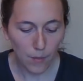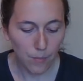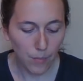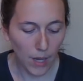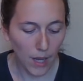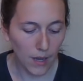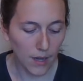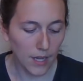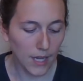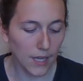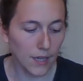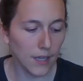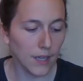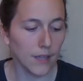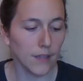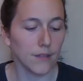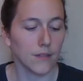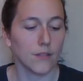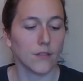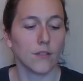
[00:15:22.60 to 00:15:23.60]
But it
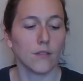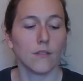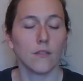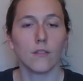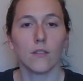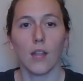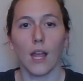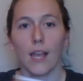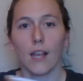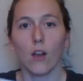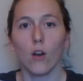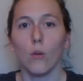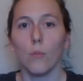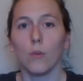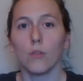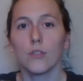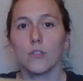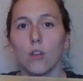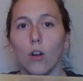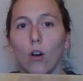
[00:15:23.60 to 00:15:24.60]
is like
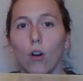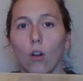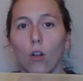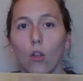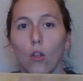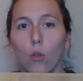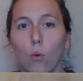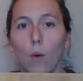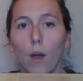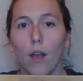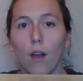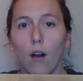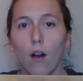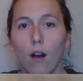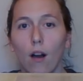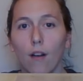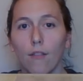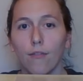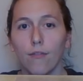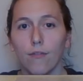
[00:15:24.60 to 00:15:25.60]
almost all the way
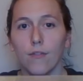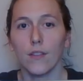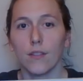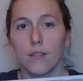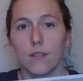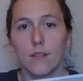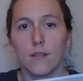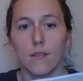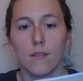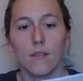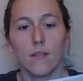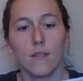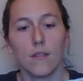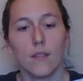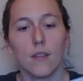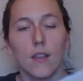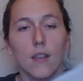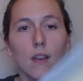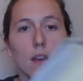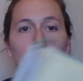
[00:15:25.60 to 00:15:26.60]
off
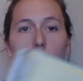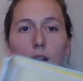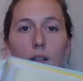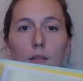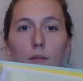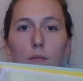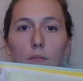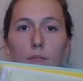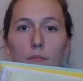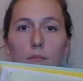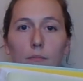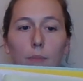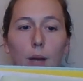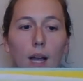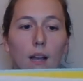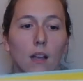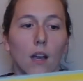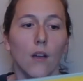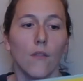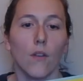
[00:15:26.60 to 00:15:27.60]
the
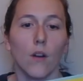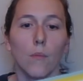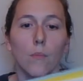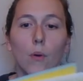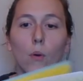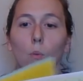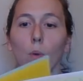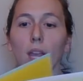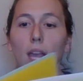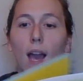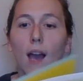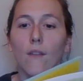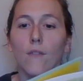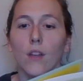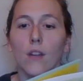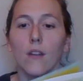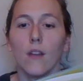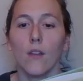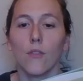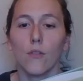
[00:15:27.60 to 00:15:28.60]
back cover. But we have
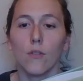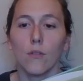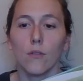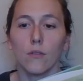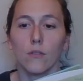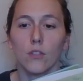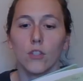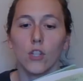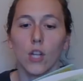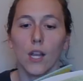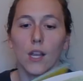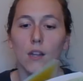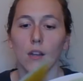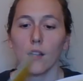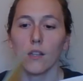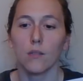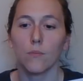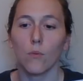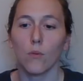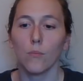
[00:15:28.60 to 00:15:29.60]
another giant
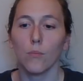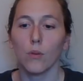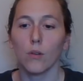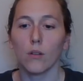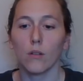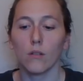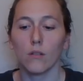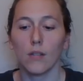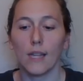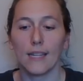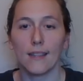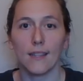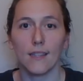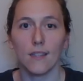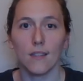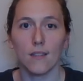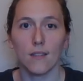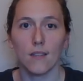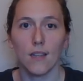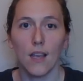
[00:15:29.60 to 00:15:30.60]
Usborne book like
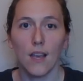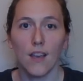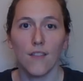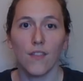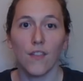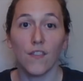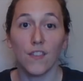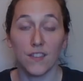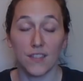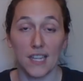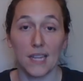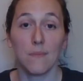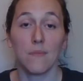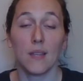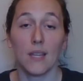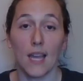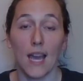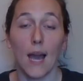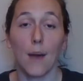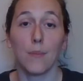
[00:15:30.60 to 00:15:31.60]
this, but the same
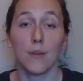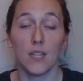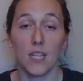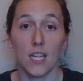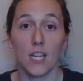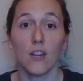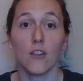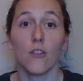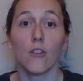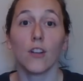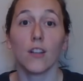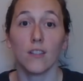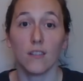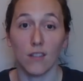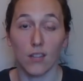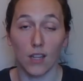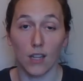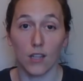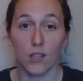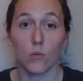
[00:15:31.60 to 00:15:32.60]
thing happened here because
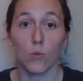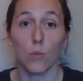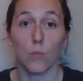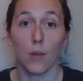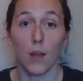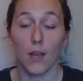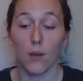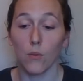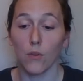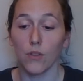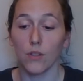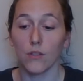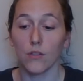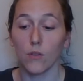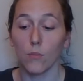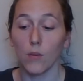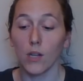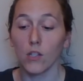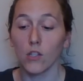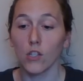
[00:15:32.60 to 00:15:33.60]
the kids were playing with it
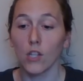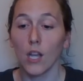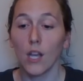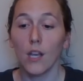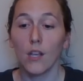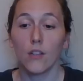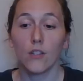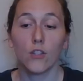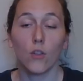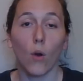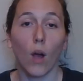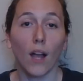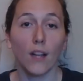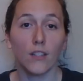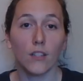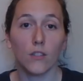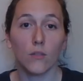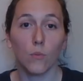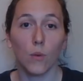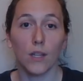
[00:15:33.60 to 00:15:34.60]
so much. So I
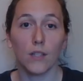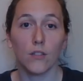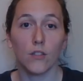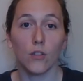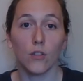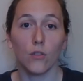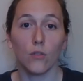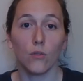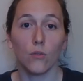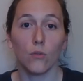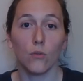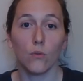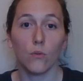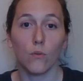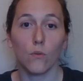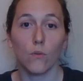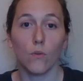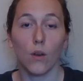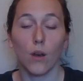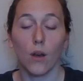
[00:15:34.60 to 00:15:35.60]
just went to